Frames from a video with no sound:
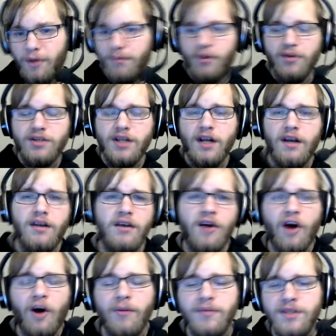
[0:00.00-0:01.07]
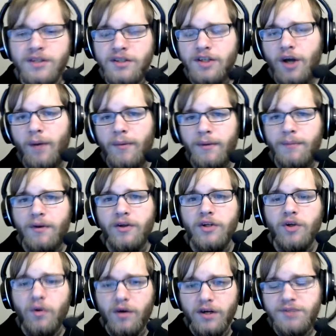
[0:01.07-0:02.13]
Post down in the comments and tell me about
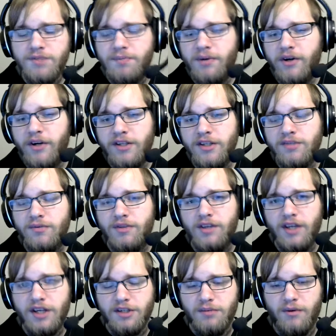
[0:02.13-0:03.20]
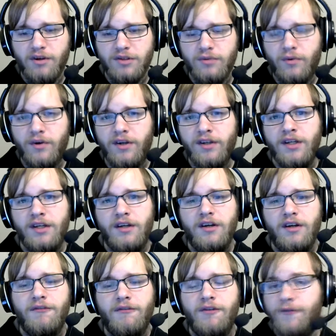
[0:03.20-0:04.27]
your experience with the Xbox One
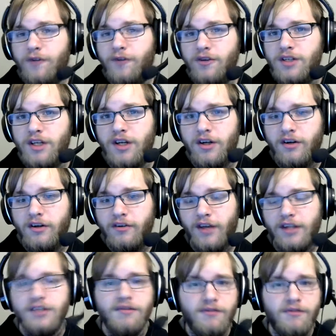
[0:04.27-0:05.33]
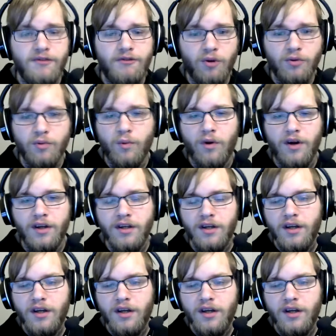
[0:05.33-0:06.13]
for the first year. That's if you've owned one.